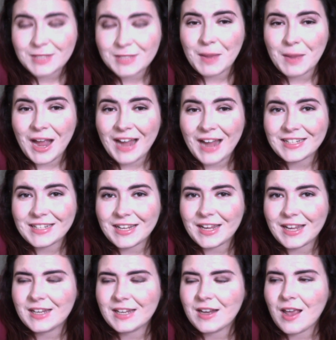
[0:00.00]
behind
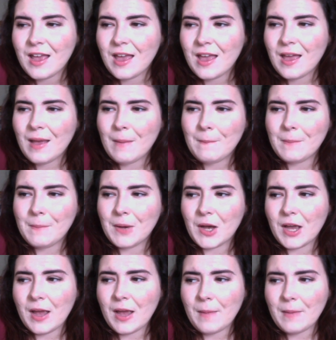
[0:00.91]
it,
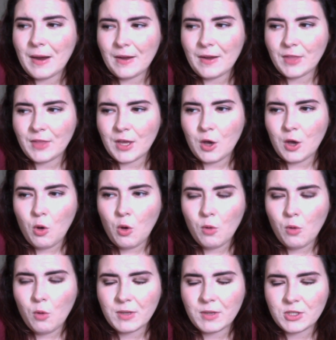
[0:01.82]
but apparently a
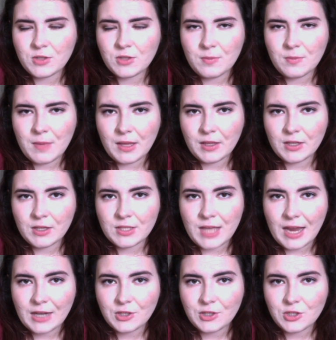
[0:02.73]
whole bunch of the mailers
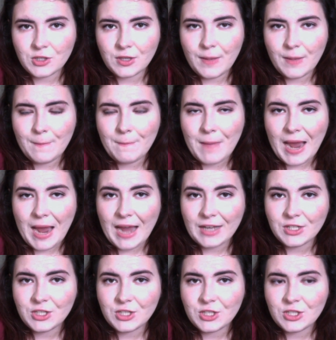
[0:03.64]
actually
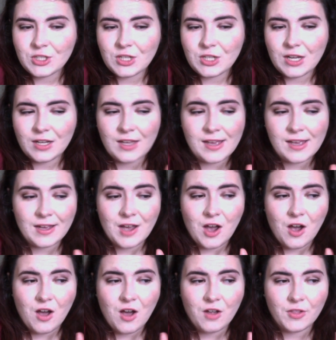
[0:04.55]
matched and
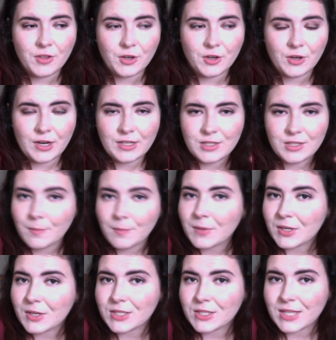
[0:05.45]
got all the correct
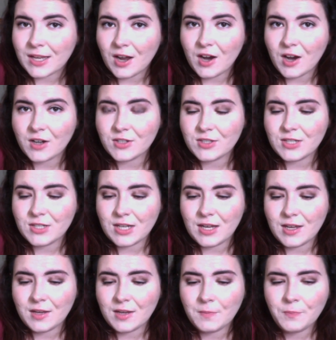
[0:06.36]
numbers like ours
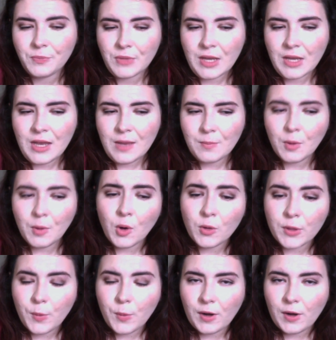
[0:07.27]
did. But
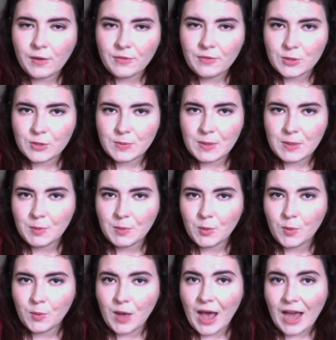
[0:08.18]
only one of those people
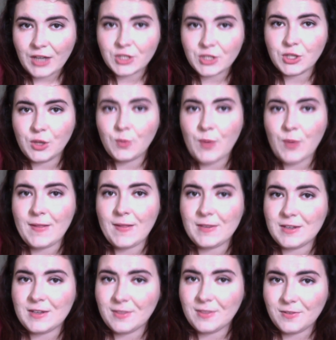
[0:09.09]
will actually
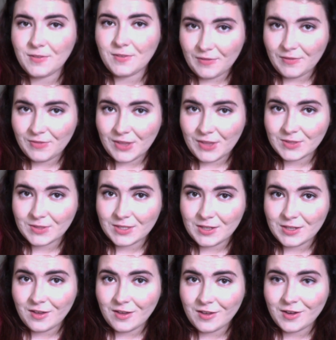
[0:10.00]
win the
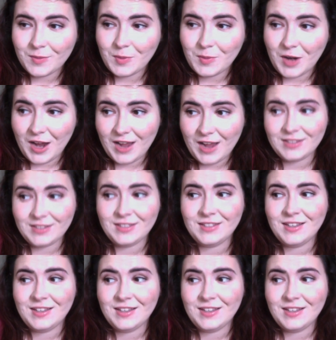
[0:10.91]
$5,000 prize.